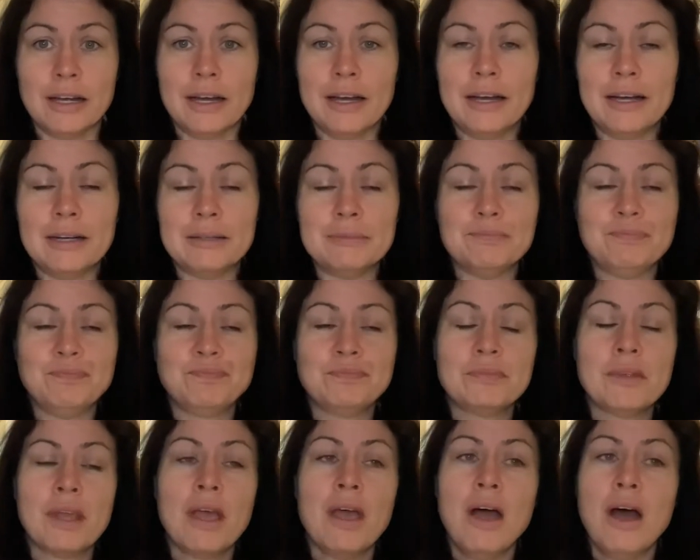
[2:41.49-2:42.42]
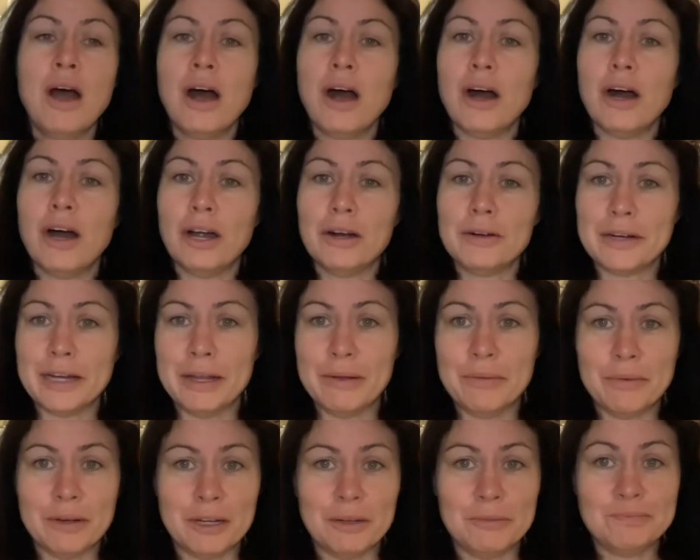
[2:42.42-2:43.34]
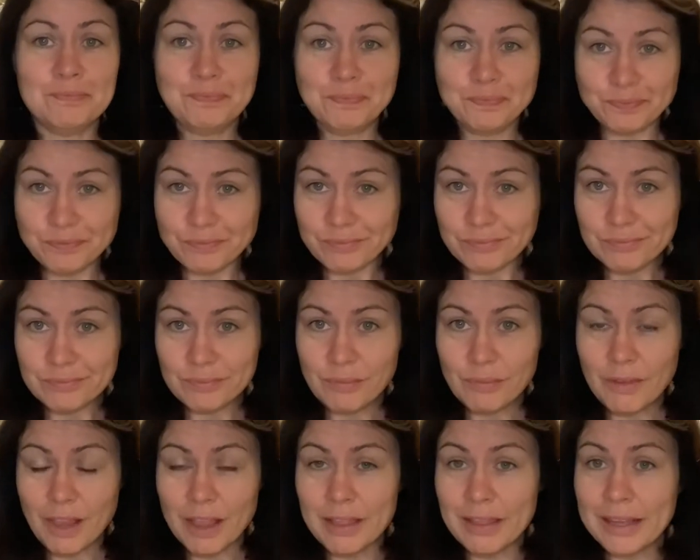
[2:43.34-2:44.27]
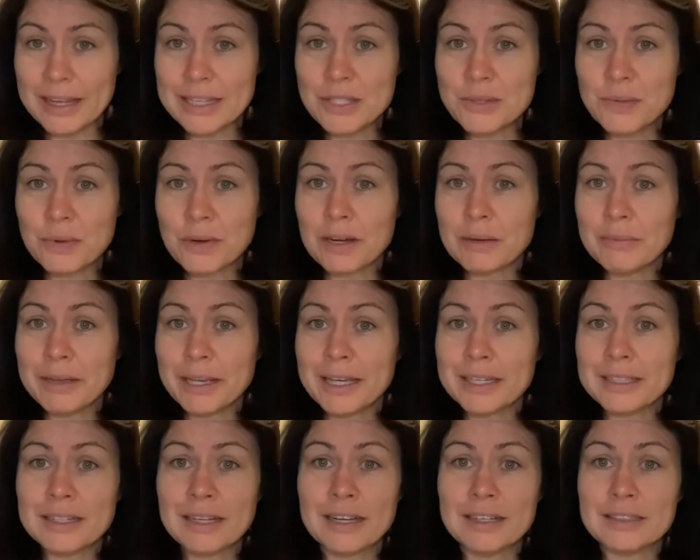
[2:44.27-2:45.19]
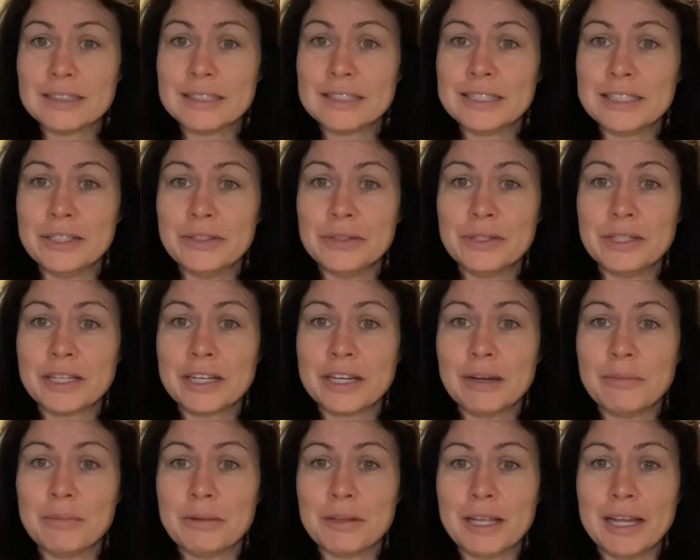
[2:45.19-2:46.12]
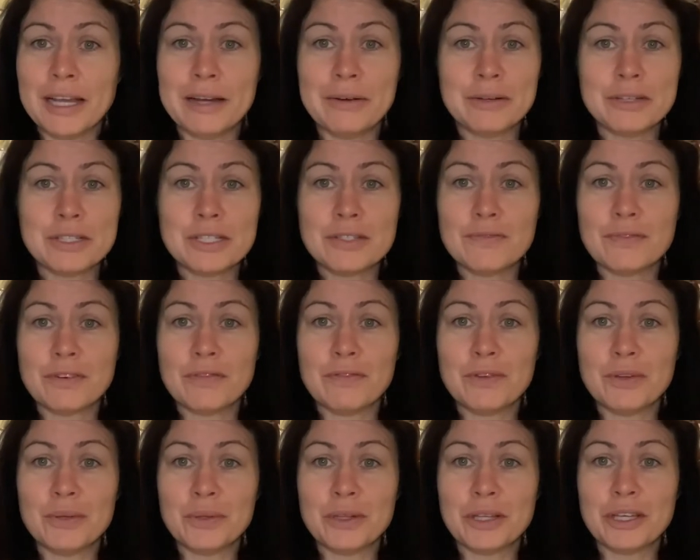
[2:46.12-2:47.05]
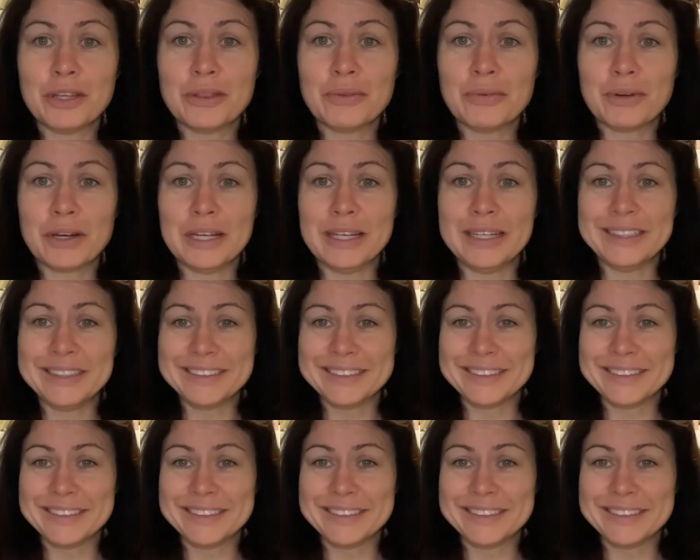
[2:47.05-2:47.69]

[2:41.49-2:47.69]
Um, all right, well, that's where I'm at. I'll see you in a couple hours for fueling three.